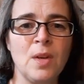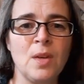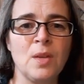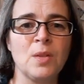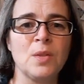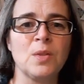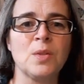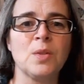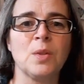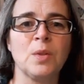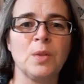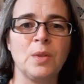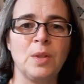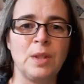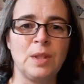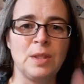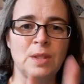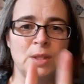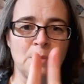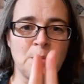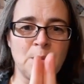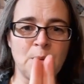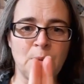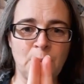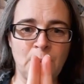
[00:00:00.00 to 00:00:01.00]
So the
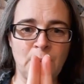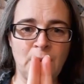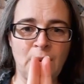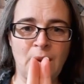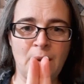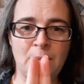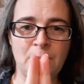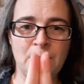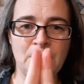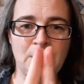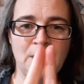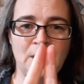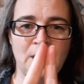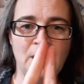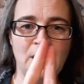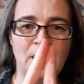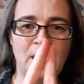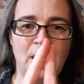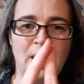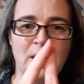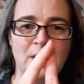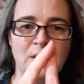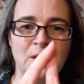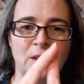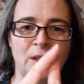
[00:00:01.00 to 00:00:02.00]
zipper went up, but then it
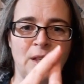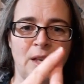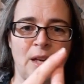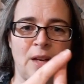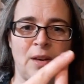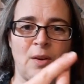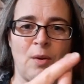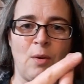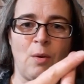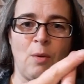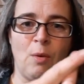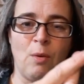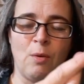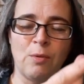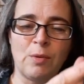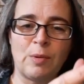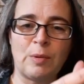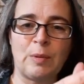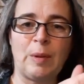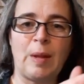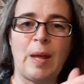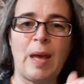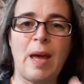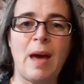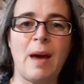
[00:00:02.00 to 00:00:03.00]
actually kind of
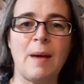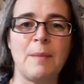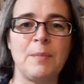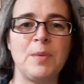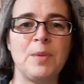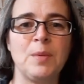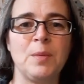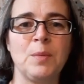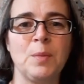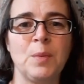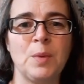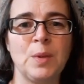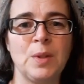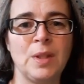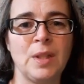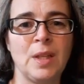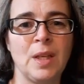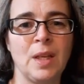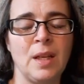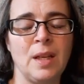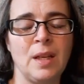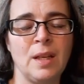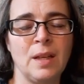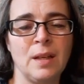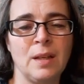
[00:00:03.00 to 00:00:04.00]
overlapped when
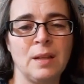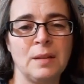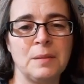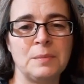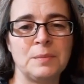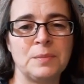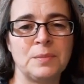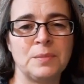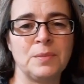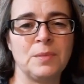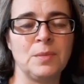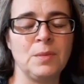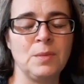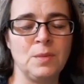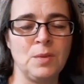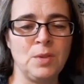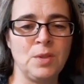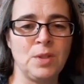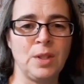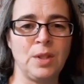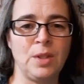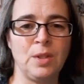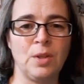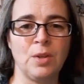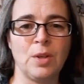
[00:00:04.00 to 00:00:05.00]
they
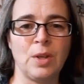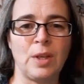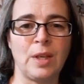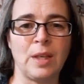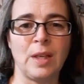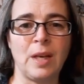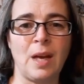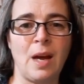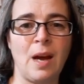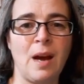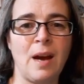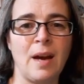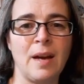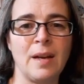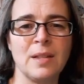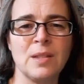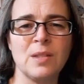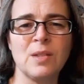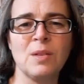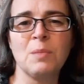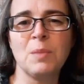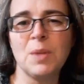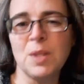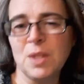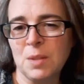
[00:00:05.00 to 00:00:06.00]
did the hook and eye.
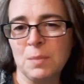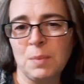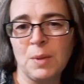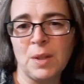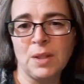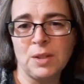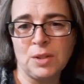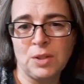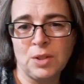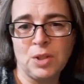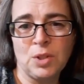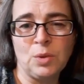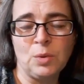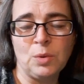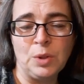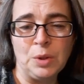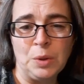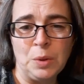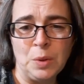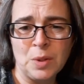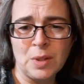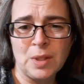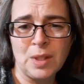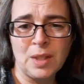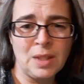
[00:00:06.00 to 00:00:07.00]
So it must have been too
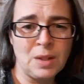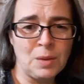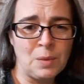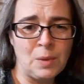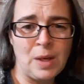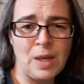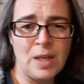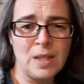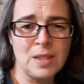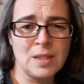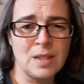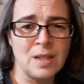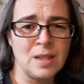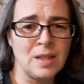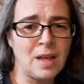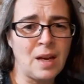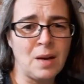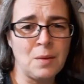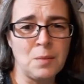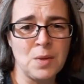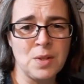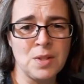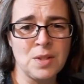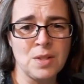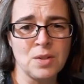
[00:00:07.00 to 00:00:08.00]
loose at the waist, and
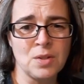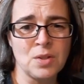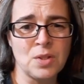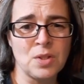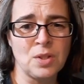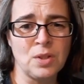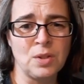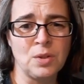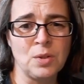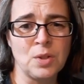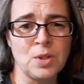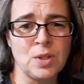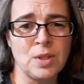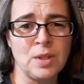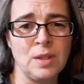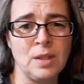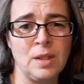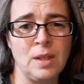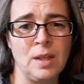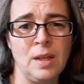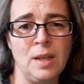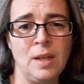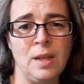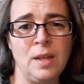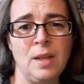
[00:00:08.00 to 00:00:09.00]
that was their
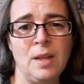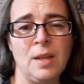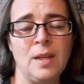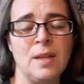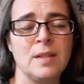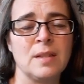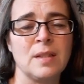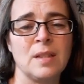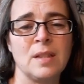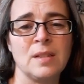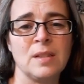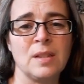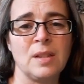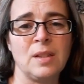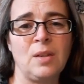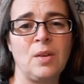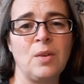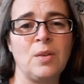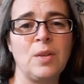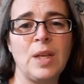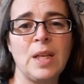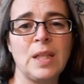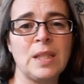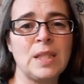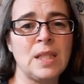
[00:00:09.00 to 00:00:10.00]
solution. So I was like, oh,
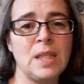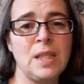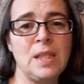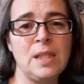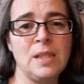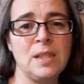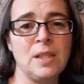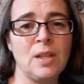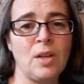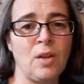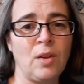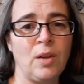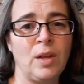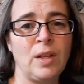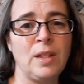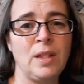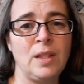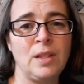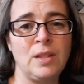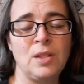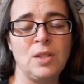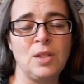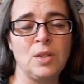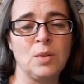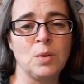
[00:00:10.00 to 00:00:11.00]
that's easy. All I
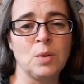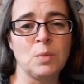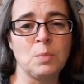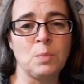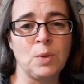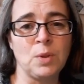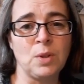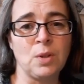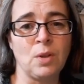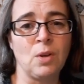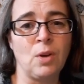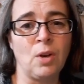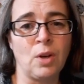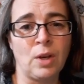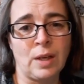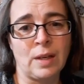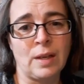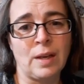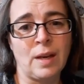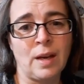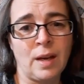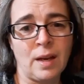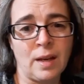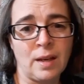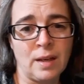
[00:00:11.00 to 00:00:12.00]
need to do is put the hook and
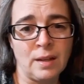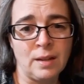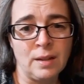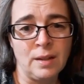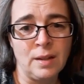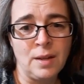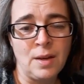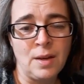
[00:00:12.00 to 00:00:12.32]
eye